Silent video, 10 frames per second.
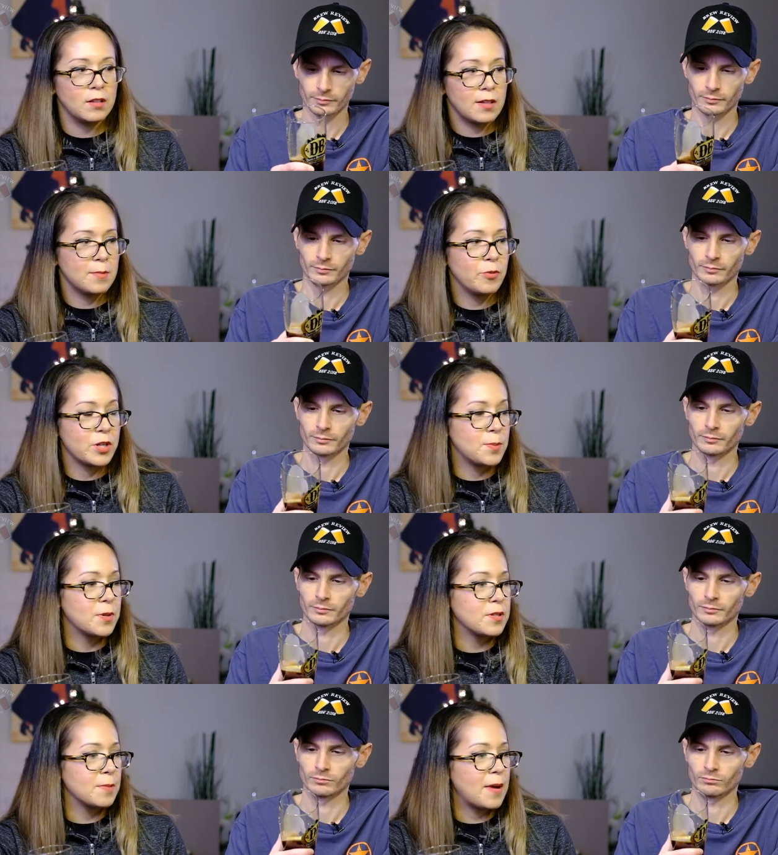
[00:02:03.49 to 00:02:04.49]
Speaker 1: a lot of British
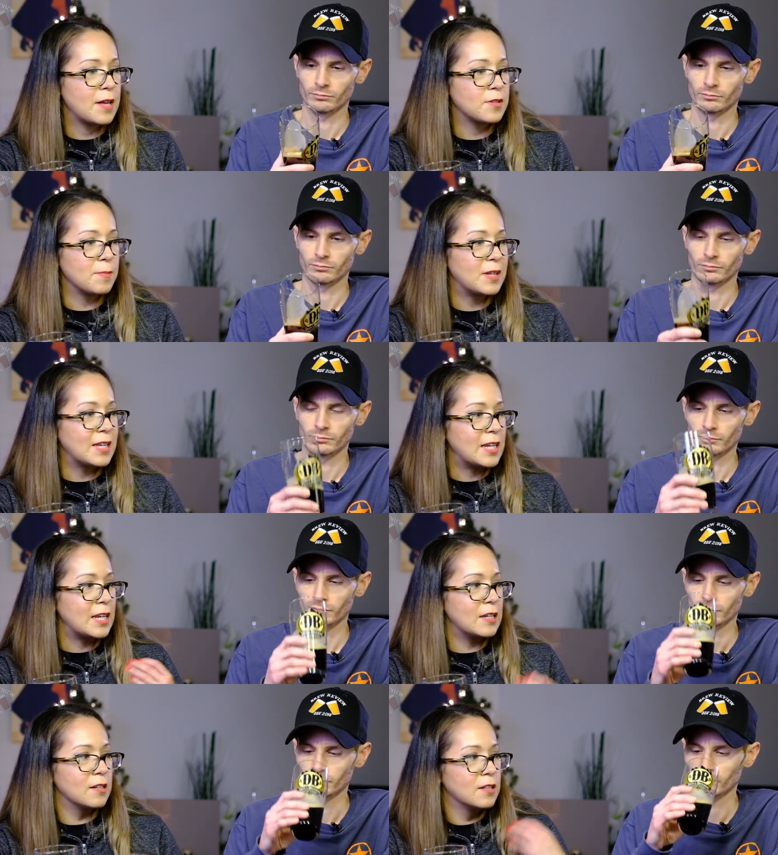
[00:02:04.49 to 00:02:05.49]
beers in the past. So I'm
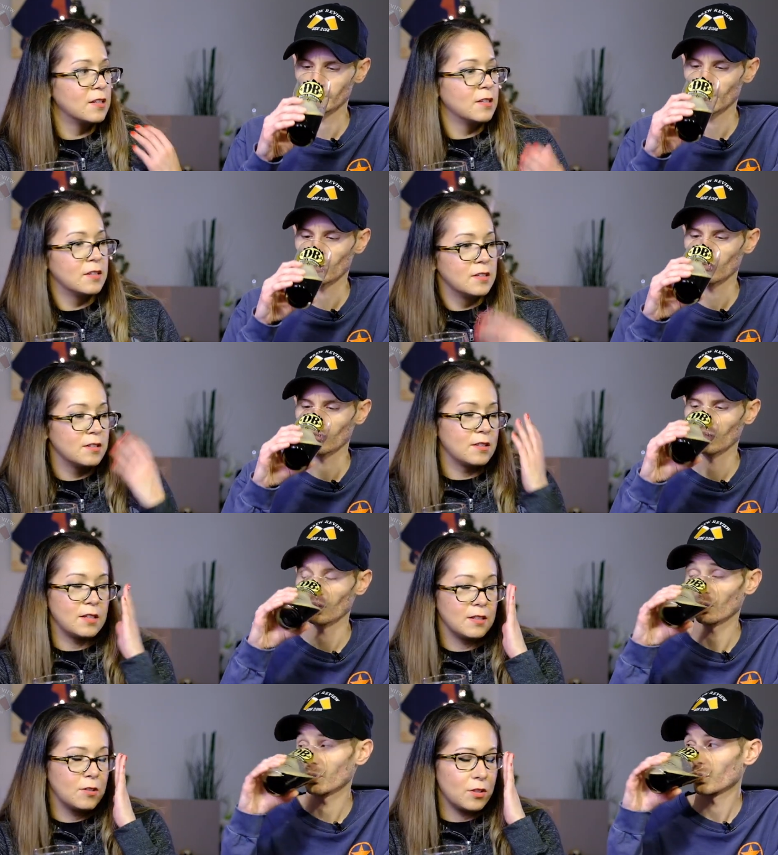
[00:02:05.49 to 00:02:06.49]
getting,
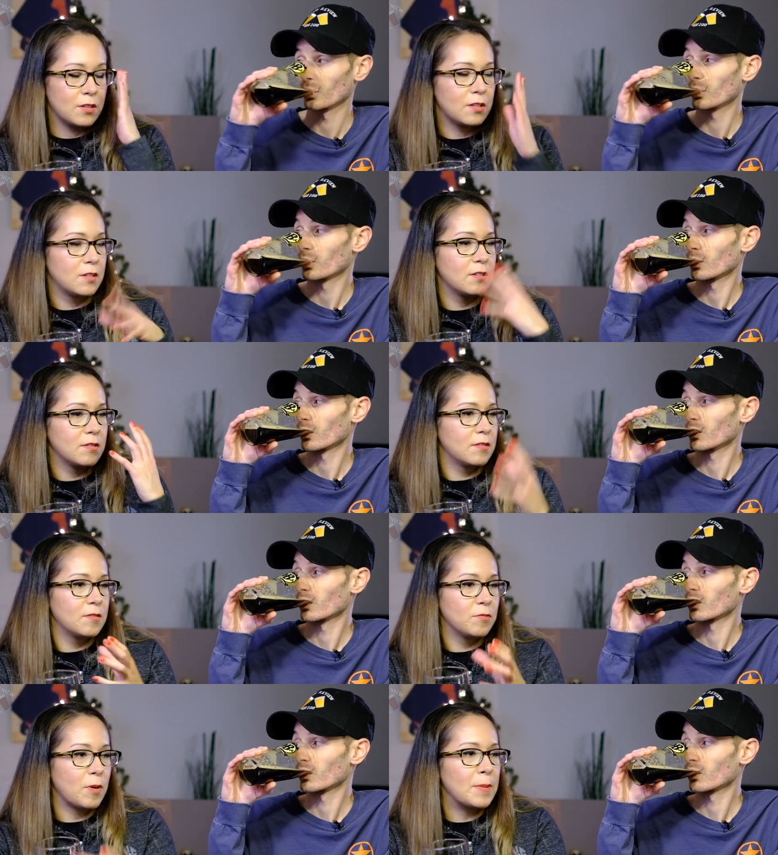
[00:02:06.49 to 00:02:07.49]
like, just
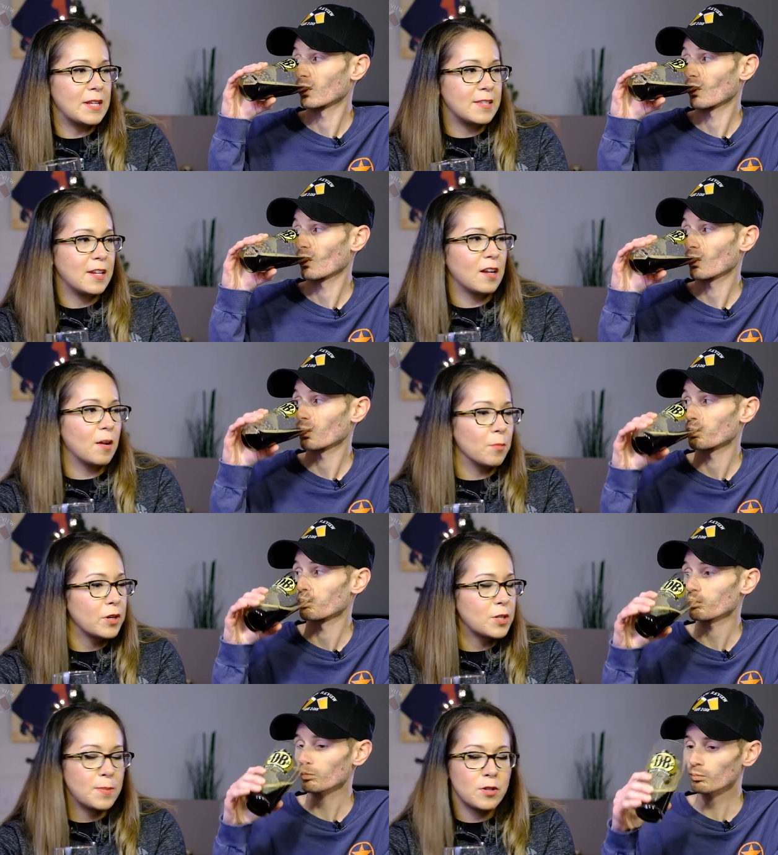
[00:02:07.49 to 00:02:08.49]
reminiscing on
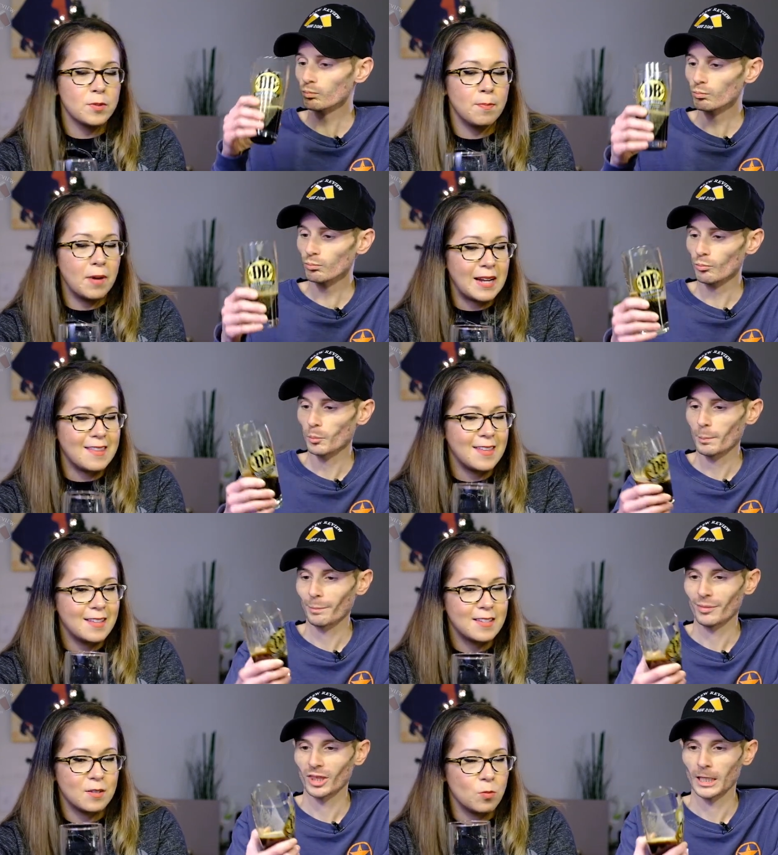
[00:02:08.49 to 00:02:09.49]
British beers, but I
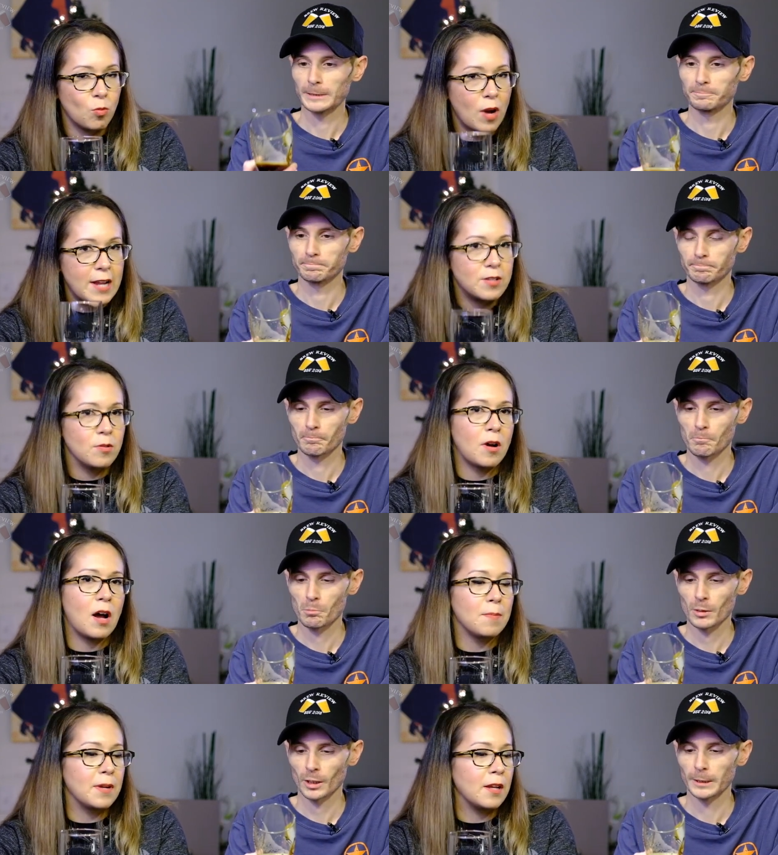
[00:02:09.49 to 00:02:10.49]
think this is way too
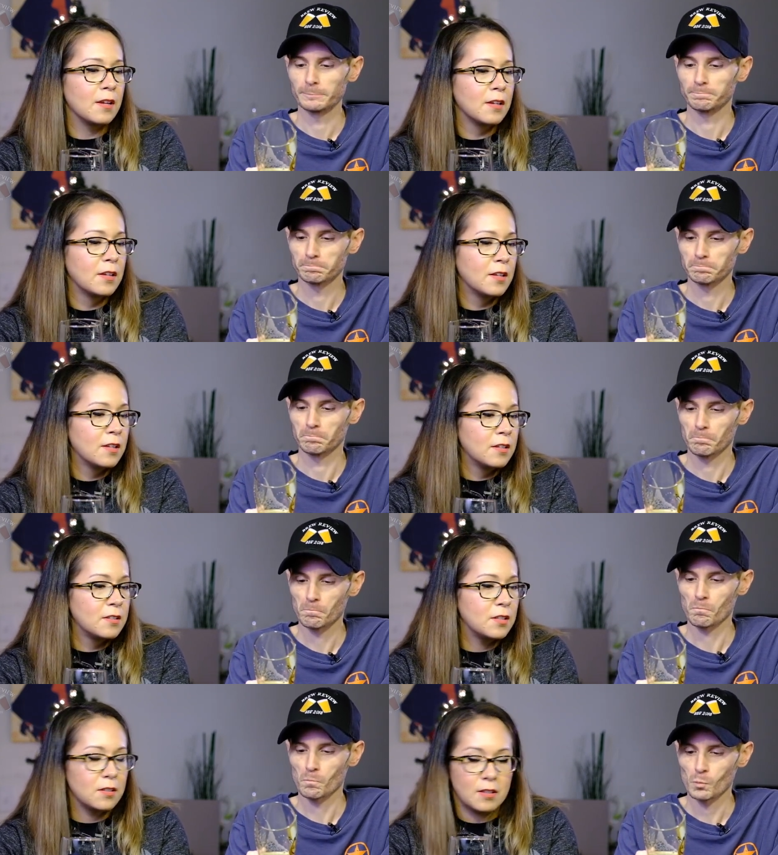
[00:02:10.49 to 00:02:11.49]
hoppy
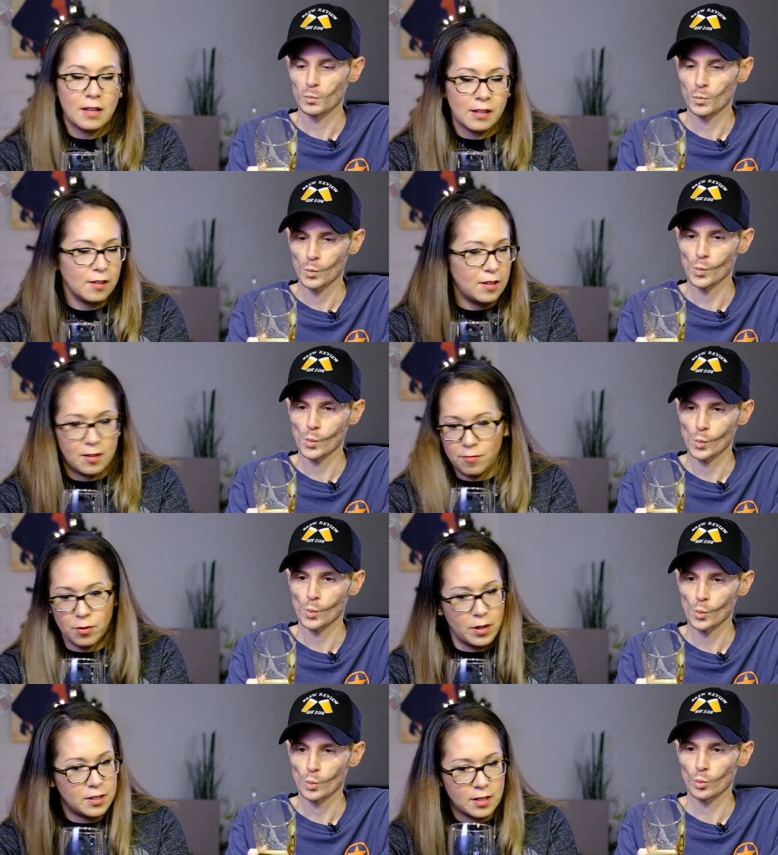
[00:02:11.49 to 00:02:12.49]
to
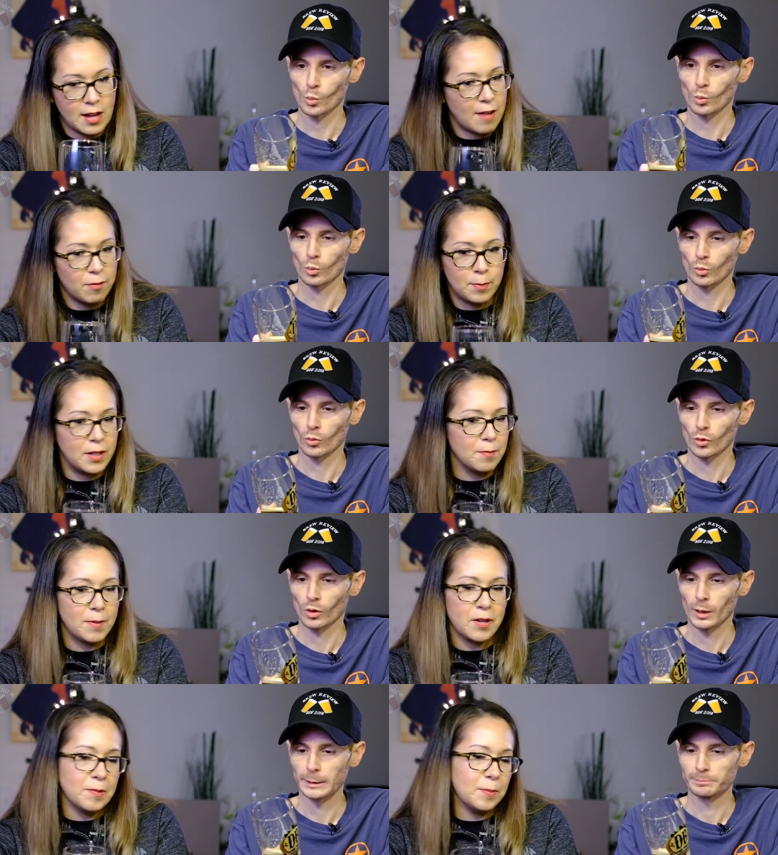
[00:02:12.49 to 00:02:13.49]
for it to ever be
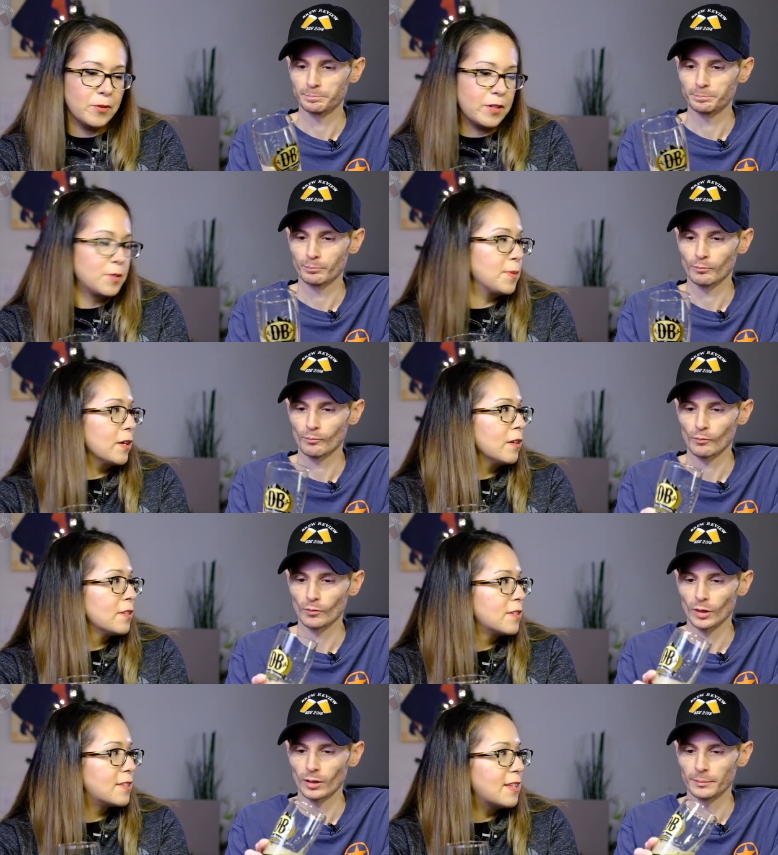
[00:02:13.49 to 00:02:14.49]
compared to a British beer.
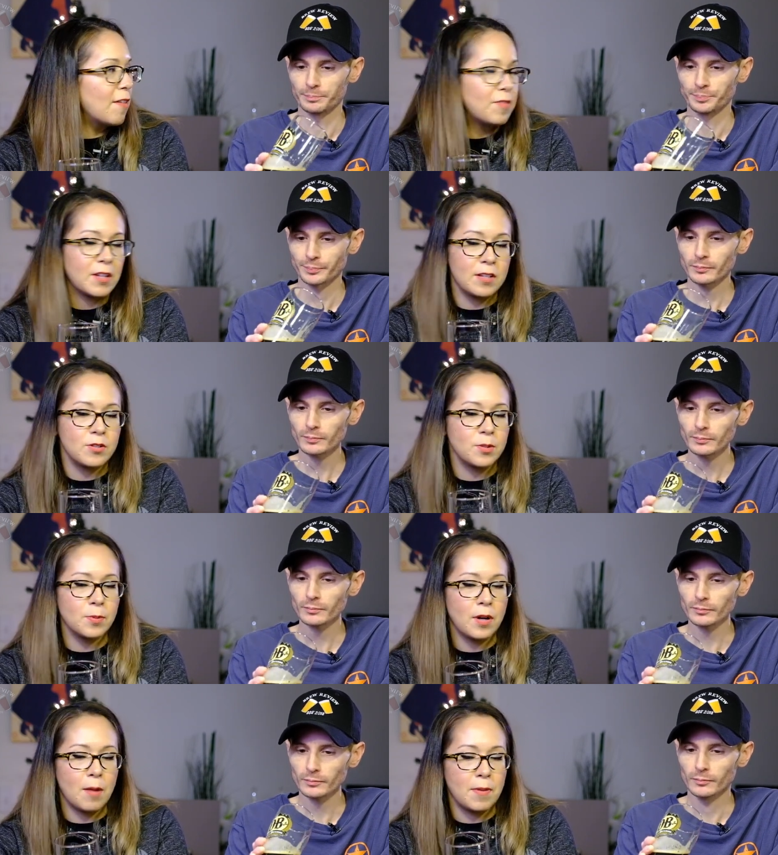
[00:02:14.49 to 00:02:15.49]
this is definitely
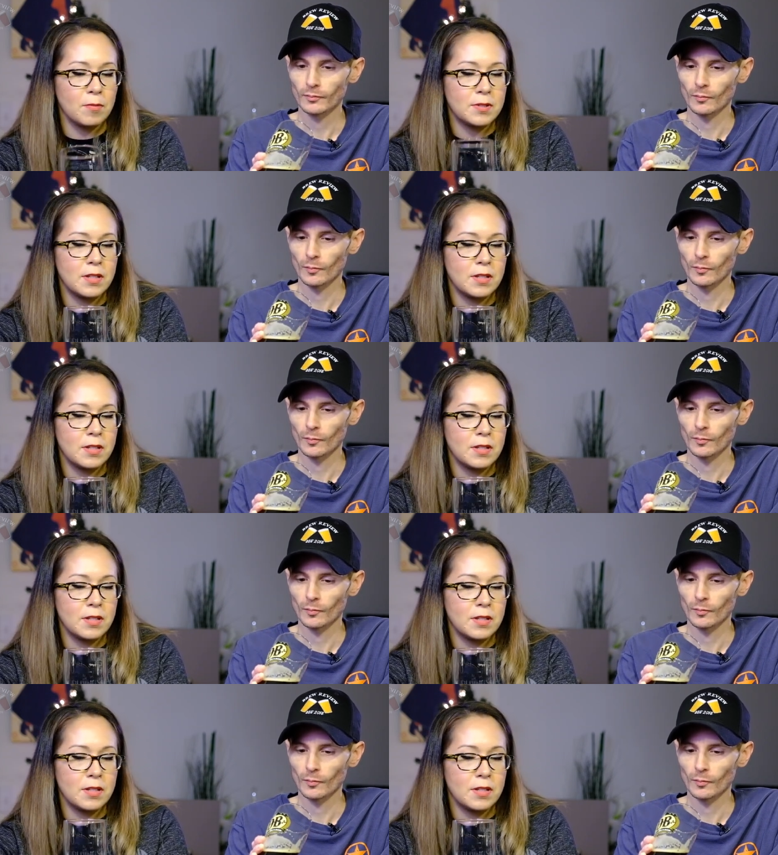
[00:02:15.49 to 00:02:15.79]
super hoppy. I was